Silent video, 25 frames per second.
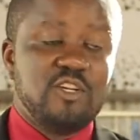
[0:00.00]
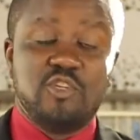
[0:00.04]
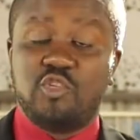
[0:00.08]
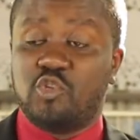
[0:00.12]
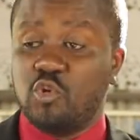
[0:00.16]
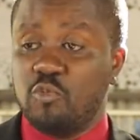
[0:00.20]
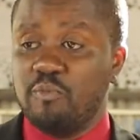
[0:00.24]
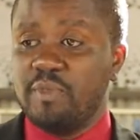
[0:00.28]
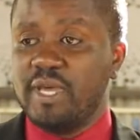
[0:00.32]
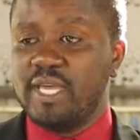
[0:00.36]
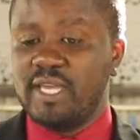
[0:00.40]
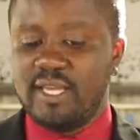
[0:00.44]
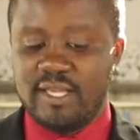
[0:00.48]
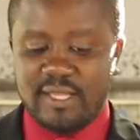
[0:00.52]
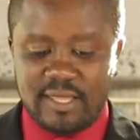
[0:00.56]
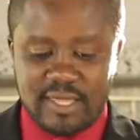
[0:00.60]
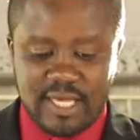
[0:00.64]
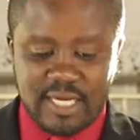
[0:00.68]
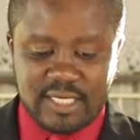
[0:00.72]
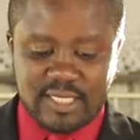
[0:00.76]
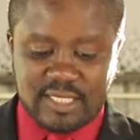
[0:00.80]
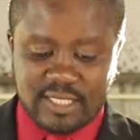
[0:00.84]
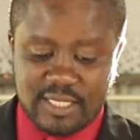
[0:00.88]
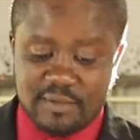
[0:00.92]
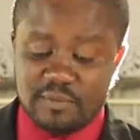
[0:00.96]
To me,
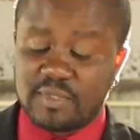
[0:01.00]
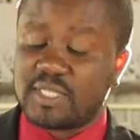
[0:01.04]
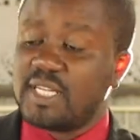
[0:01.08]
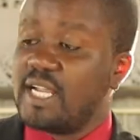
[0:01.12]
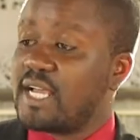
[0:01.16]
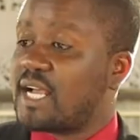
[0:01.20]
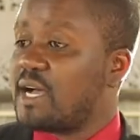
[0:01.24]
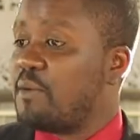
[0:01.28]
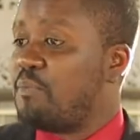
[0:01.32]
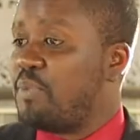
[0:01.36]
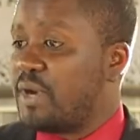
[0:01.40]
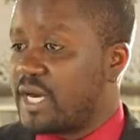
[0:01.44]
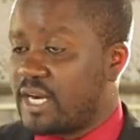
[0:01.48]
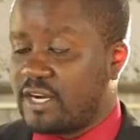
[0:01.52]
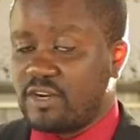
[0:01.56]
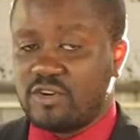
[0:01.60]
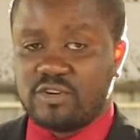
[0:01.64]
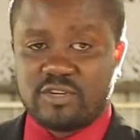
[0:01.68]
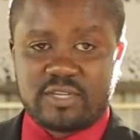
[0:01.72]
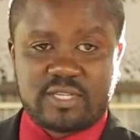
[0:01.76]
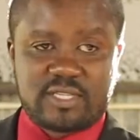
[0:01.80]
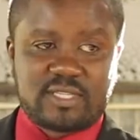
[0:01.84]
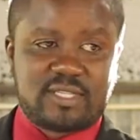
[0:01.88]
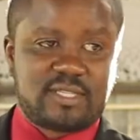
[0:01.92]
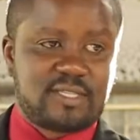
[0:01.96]
that seems like a
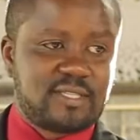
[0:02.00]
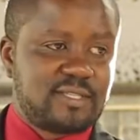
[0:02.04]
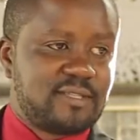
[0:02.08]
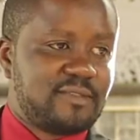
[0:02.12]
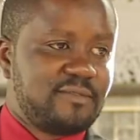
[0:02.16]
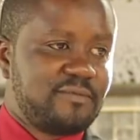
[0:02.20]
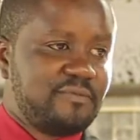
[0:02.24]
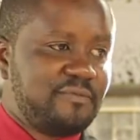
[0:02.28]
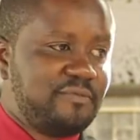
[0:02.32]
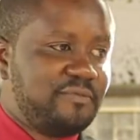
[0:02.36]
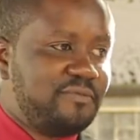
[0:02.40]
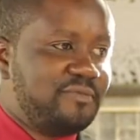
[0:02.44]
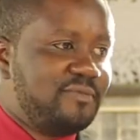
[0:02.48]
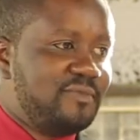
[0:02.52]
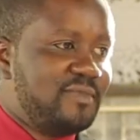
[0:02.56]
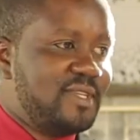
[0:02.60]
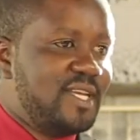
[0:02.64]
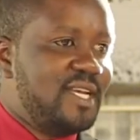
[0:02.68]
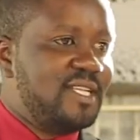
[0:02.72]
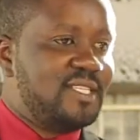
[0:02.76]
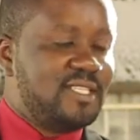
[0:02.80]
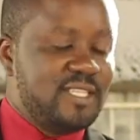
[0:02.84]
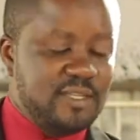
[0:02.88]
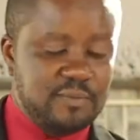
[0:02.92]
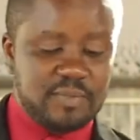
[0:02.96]
paradox.
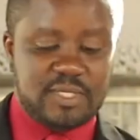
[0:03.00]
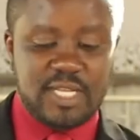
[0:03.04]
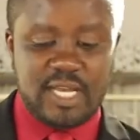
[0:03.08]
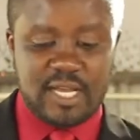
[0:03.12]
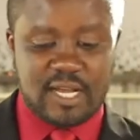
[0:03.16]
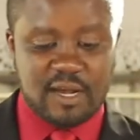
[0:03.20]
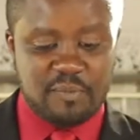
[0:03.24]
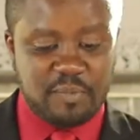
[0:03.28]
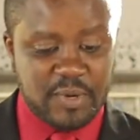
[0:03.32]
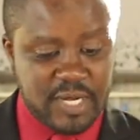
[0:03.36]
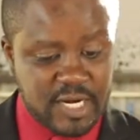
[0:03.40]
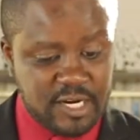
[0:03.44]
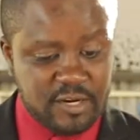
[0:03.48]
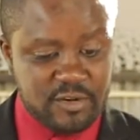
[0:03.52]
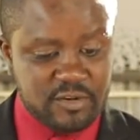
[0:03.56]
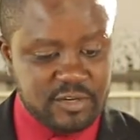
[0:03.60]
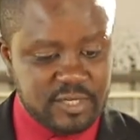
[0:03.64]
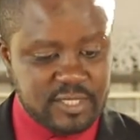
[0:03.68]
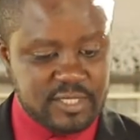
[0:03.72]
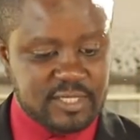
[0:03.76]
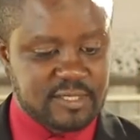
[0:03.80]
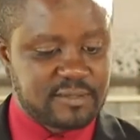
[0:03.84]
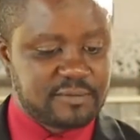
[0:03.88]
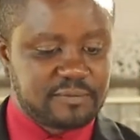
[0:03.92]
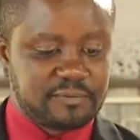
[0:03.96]
Seems like a
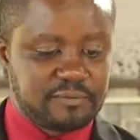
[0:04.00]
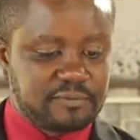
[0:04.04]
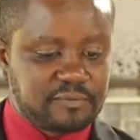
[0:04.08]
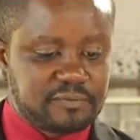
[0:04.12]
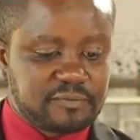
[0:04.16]
paradox.